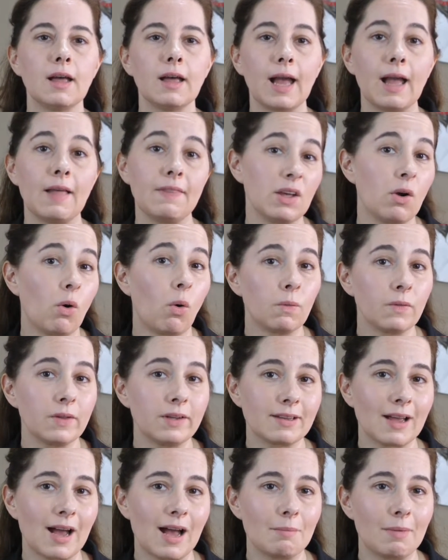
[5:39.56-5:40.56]
And the only
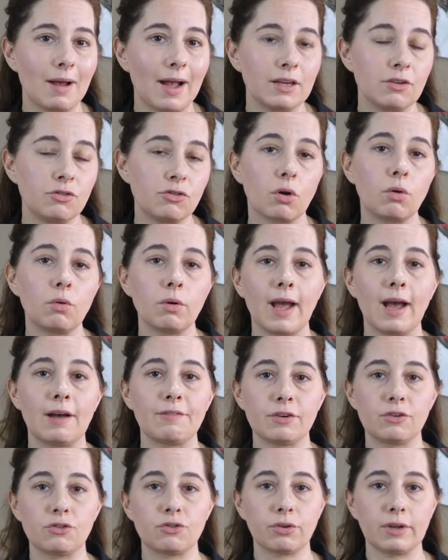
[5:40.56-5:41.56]
time I don't have
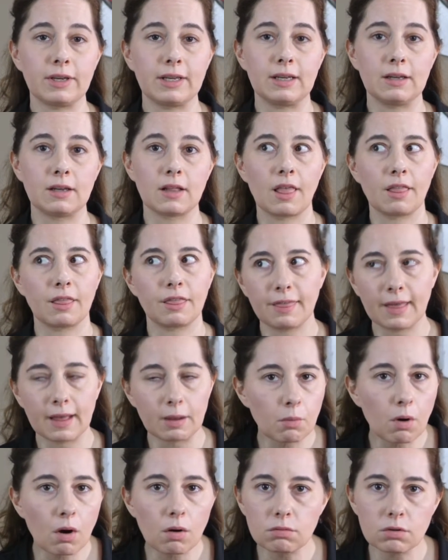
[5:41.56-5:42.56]
a treat, they
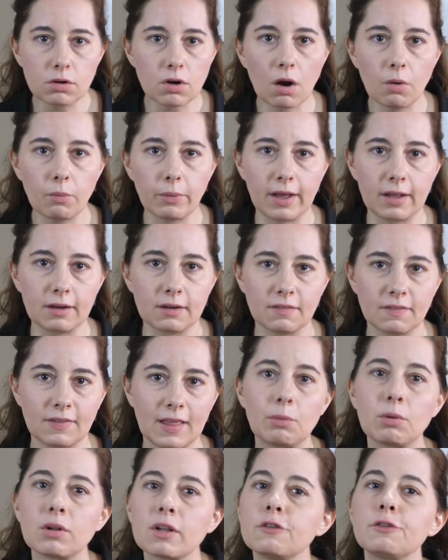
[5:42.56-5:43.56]
won't know it.
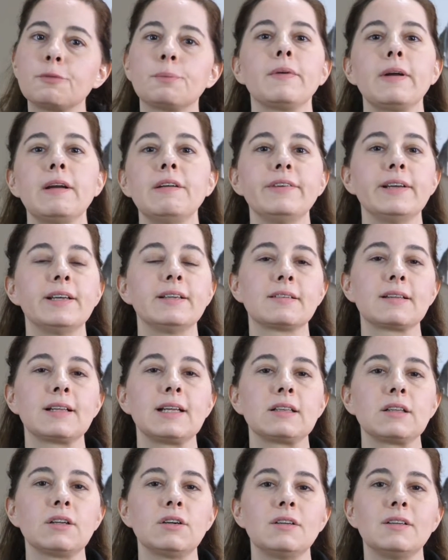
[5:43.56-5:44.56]
They will have
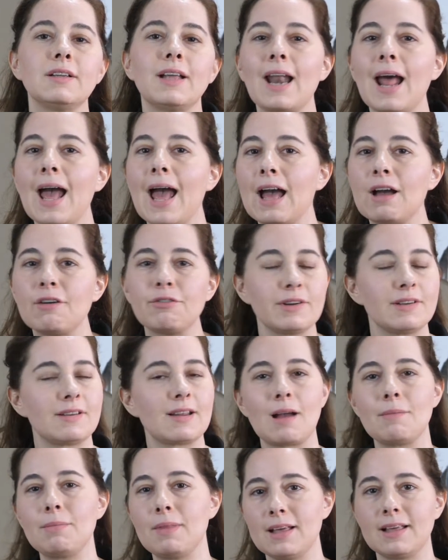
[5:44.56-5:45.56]
previously learned that every
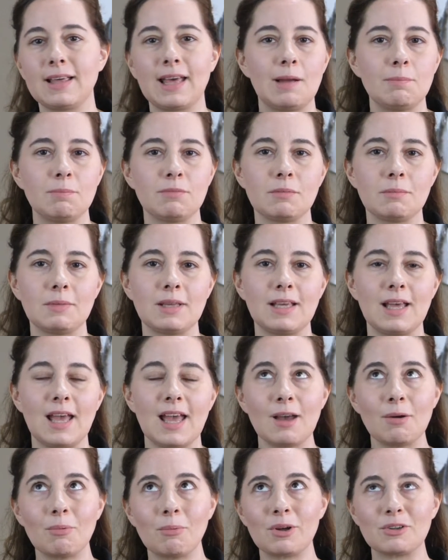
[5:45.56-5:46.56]
time they came to me,
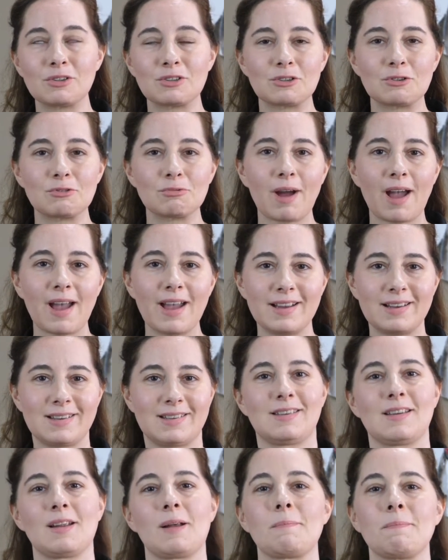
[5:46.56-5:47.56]
it was
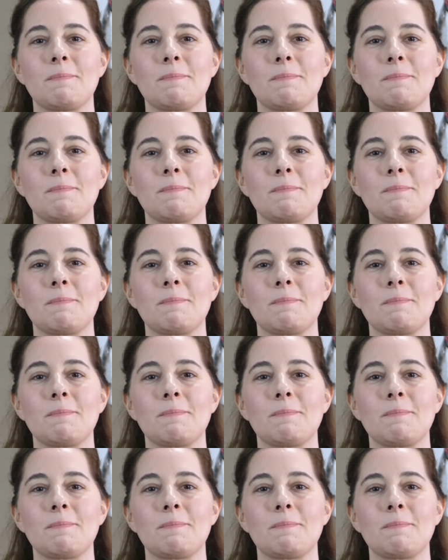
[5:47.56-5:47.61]
great.